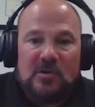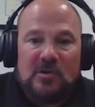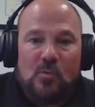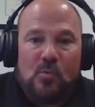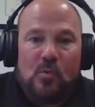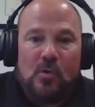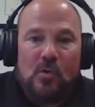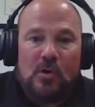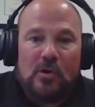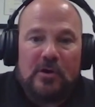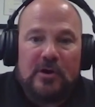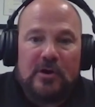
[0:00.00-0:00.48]
to
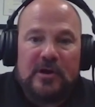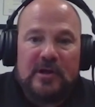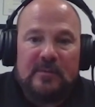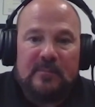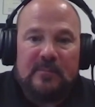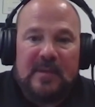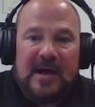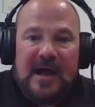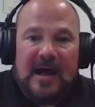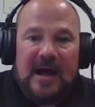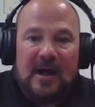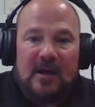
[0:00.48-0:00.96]
worry
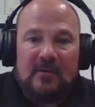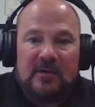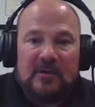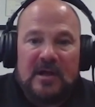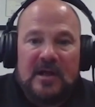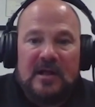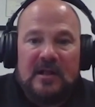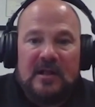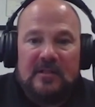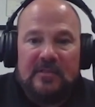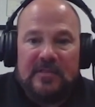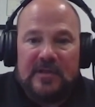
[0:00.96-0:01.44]
about
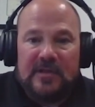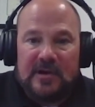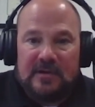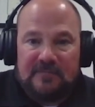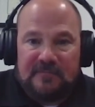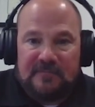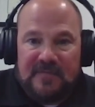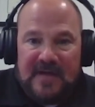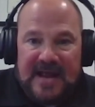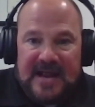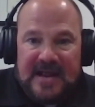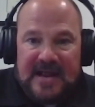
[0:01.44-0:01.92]
their
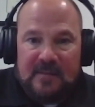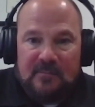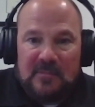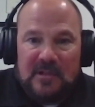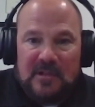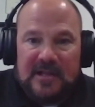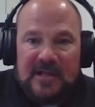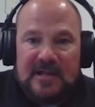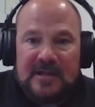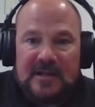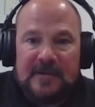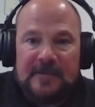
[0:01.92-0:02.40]

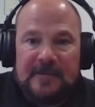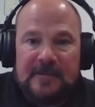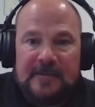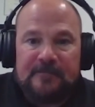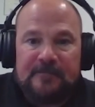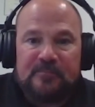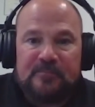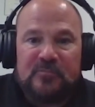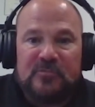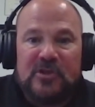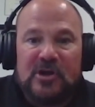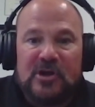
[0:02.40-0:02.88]
family,
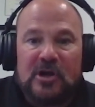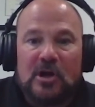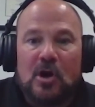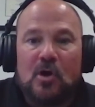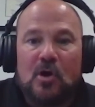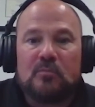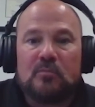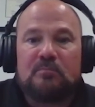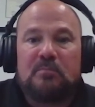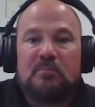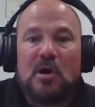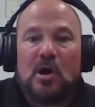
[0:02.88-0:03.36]
their
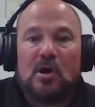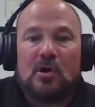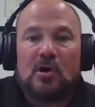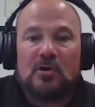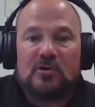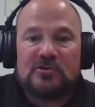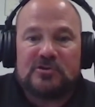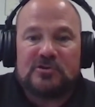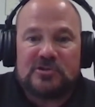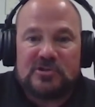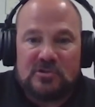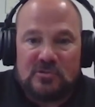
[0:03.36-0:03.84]
own
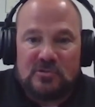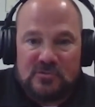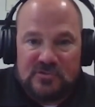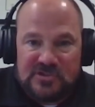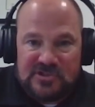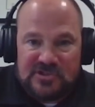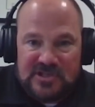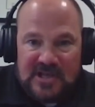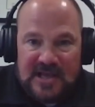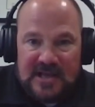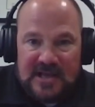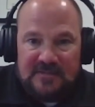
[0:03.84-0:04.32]
personal
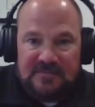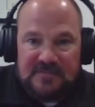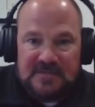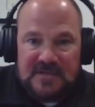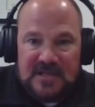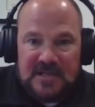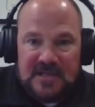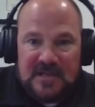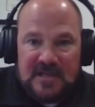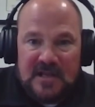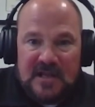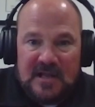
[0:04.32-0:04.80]

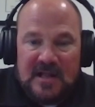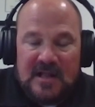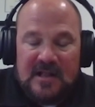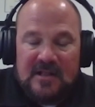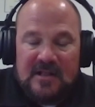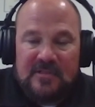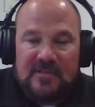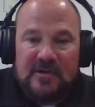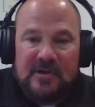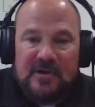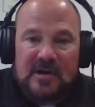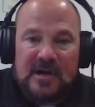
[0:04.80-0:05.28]
safety.
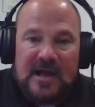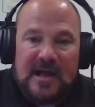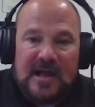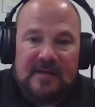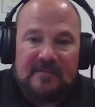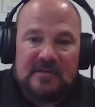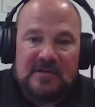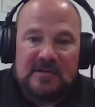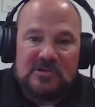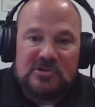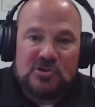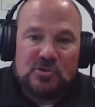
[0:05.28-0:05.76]
They're
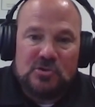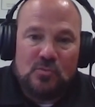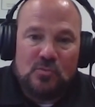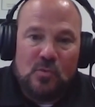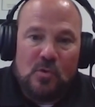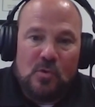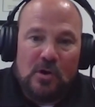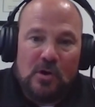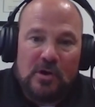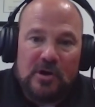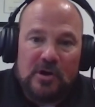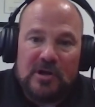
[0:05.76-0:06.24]
having to
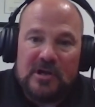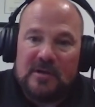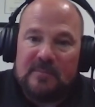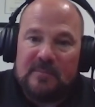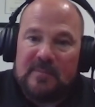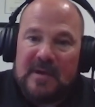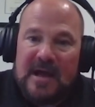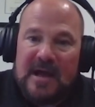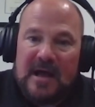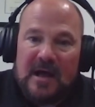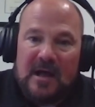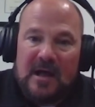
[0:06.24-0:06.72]
worry
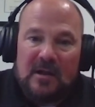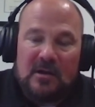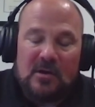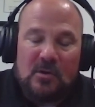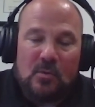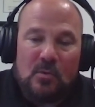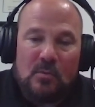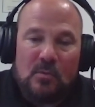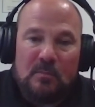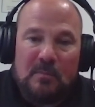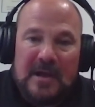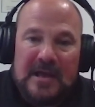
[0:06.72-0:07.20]
about
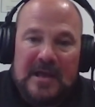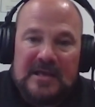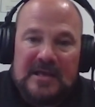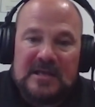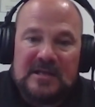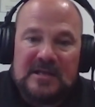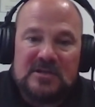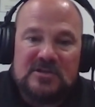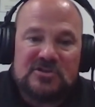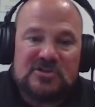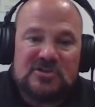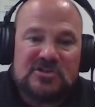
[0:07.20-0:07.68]

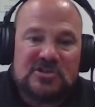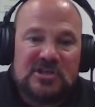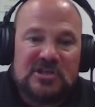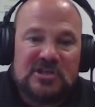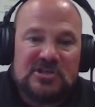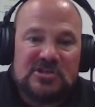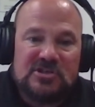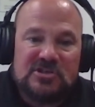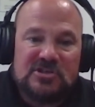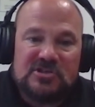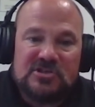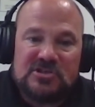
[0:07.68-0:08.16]
making
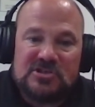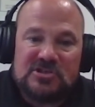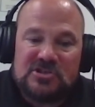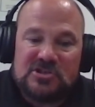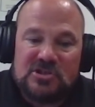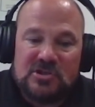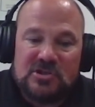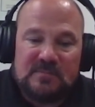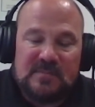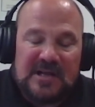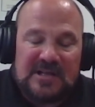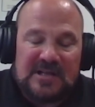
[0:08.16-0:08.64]
decisions
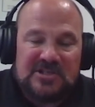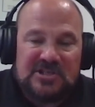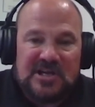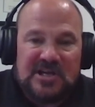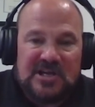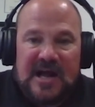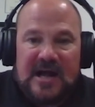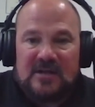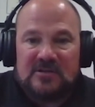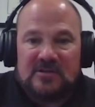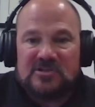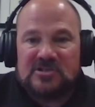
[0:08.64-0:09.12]
should my
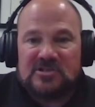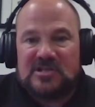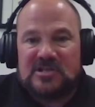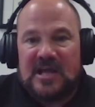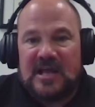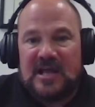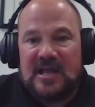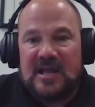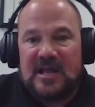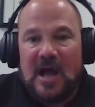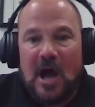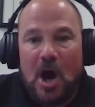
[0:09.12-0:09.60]
child
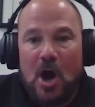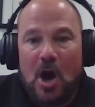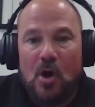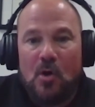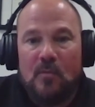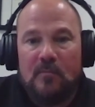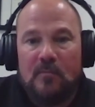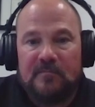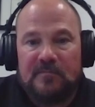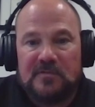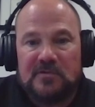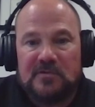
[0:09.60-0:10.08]
stay
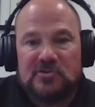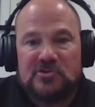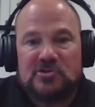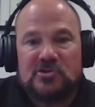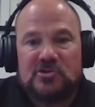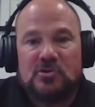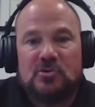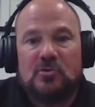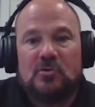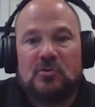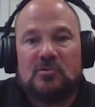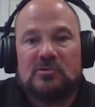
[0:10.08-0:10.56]
home for
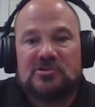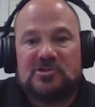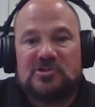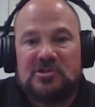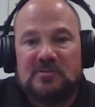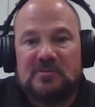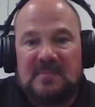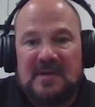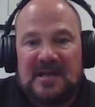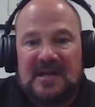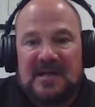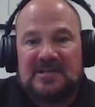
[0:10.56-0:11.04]
school or
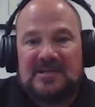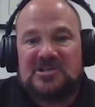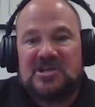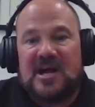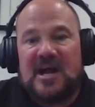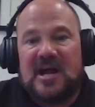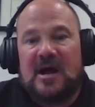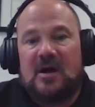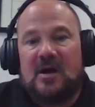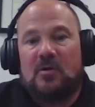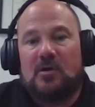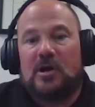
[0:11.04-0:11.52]
should my
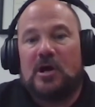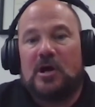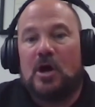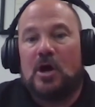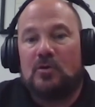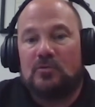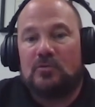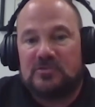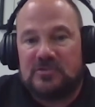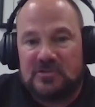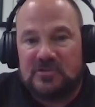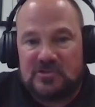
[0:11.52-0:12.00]
child
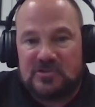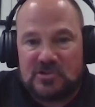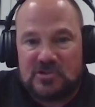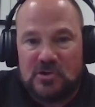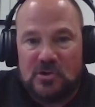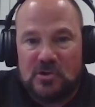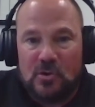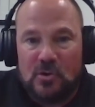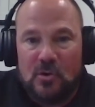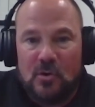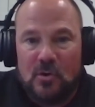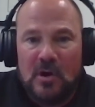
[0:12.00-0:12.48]
go to
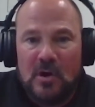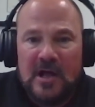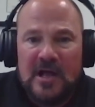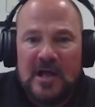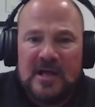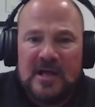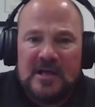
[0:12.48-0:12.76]
school?